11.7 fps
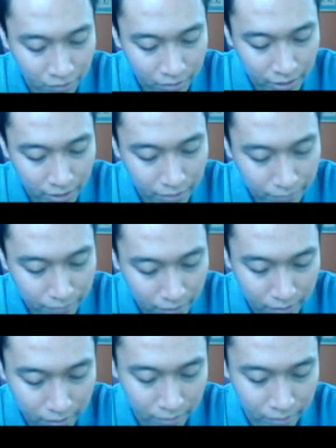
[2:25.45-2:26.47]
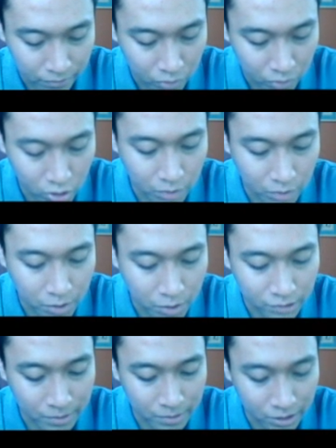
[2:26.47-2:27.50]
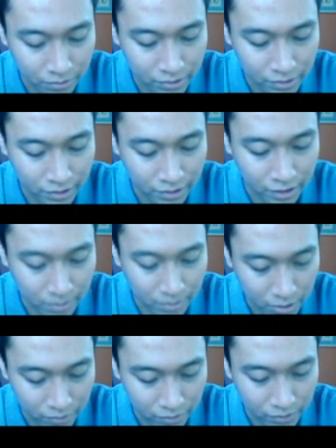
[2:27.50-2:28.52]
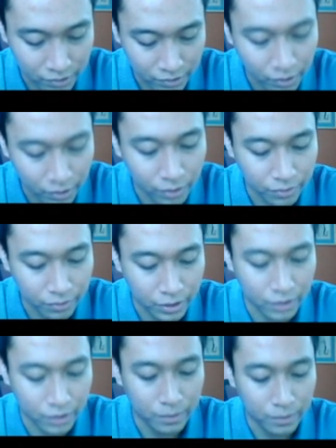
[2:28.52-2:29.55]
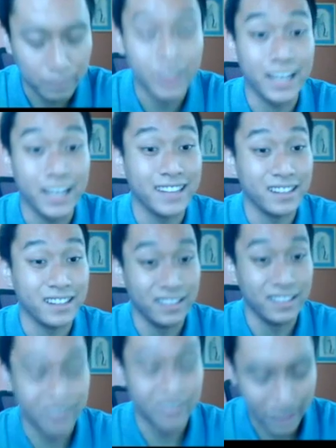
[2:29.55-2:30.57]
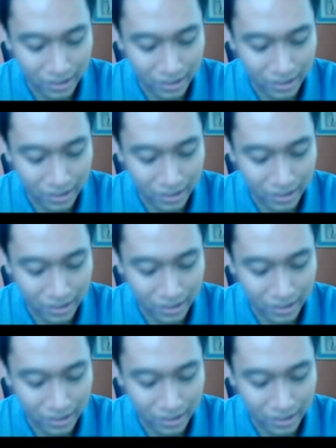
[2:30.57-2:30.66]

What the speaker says: a good approximate of this area because of this curve here, making it an irregular shape.